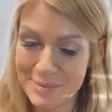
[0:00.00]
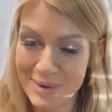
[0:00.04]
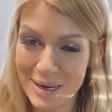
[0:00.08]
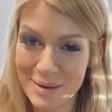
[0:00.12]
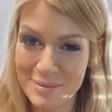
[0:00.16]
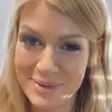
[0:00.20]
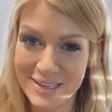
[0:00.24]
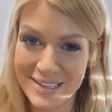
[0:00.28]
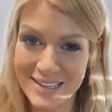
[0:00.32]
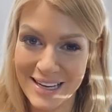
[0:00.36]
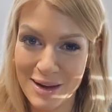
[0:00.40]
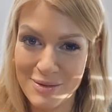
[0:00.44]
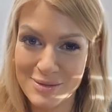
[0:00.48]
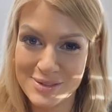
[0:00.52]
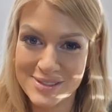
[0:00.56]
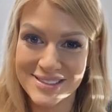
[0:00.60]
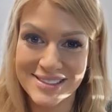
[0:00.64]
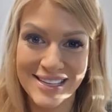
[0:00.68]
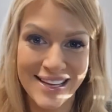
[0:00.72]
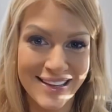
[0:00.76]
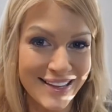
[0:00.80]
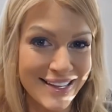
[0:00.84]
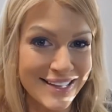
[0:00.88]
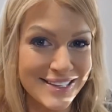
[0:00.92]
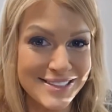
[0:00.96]
I mean, I would
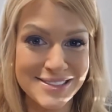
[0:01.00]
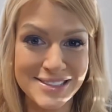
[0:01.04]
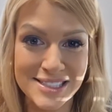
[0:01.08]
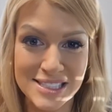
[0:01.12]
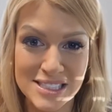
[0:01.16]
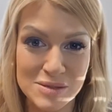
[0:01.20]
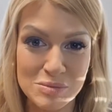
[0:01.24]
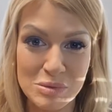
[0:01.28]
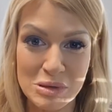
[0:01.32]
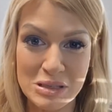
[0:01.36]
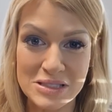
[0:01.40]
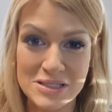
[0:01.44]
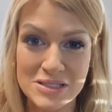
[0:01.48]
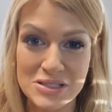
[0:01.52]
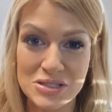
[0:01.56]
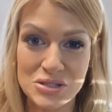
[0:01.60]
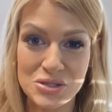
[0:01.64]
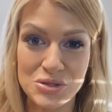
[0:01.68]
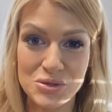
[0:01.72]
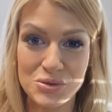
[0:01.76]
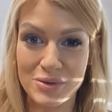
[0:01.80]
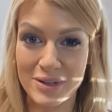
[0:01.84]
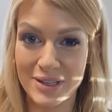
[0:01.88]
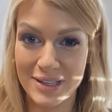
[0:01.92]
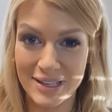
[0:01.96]
say like six months
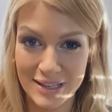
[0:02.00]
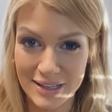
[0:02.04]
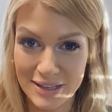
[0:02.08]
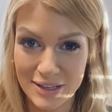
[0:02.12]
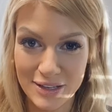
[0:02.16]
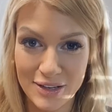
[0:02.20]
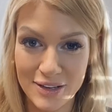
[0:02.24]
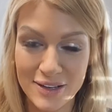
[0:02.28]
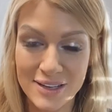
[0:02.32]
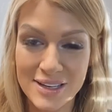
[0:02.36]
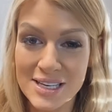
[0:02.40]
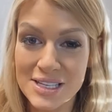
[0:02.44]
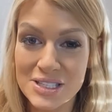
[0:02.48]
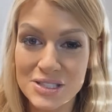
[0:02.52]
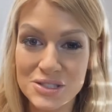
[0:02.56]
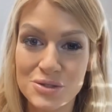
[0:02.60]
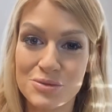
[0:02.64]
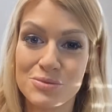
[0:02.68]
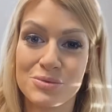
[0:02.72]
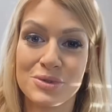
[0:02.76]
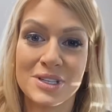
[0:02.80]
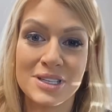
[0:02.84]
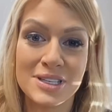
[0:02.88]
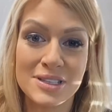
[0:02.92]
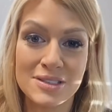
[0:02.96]
to a year to
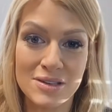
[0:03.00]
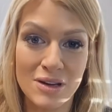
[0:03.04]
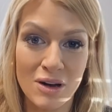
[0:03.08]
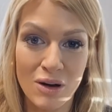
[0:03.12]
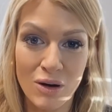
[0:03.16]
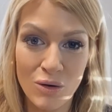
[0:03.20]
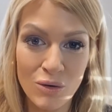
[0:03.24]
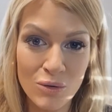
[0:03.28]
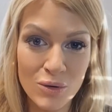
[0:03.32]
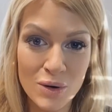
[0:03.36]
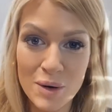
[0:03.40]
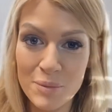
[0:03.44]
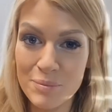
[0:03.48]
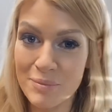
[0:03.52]
really know,